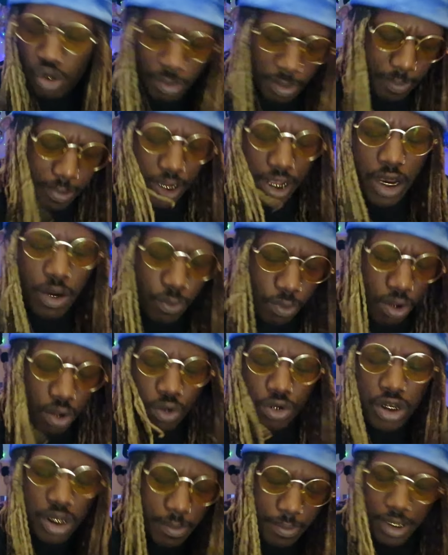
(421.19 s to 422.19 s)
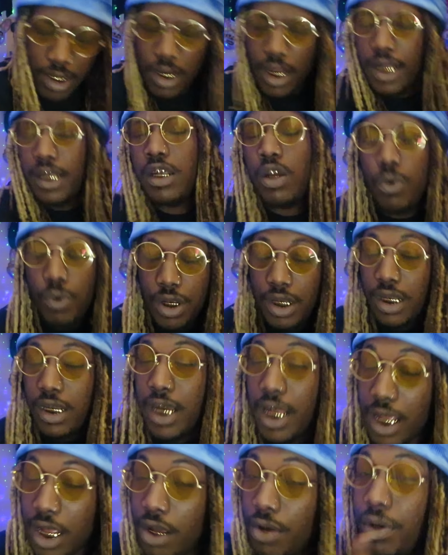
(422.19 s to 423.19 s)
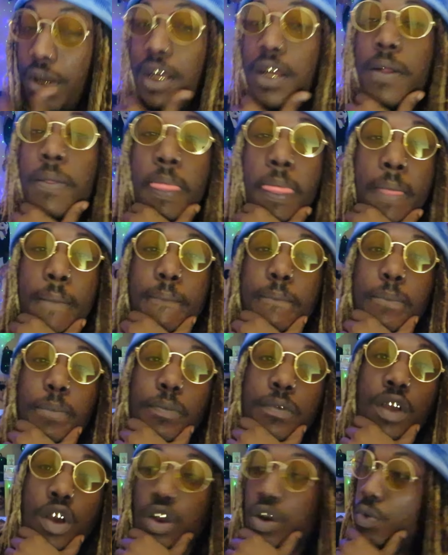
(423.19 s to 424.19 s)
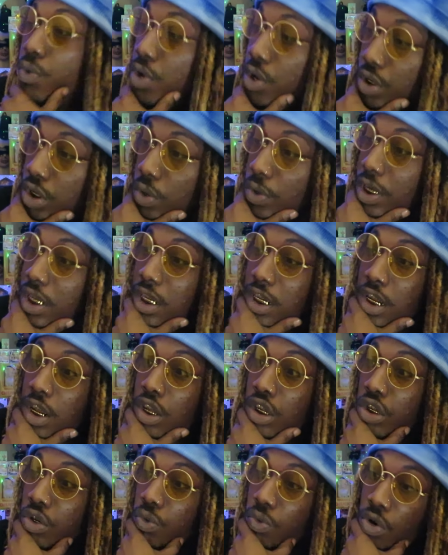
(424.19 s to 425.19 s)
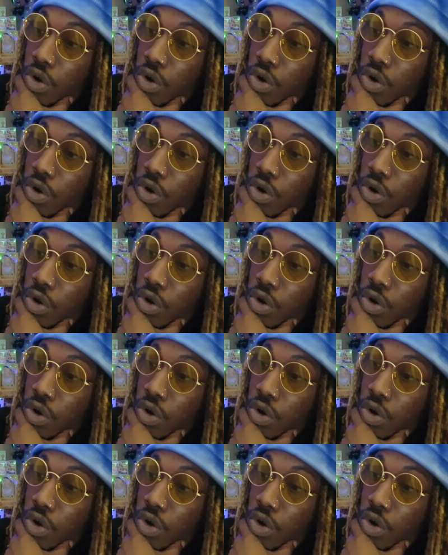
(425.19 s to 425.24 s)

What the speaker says: you be playing a role, something like Tony Snell, nigga. On the real, Tony Snell's a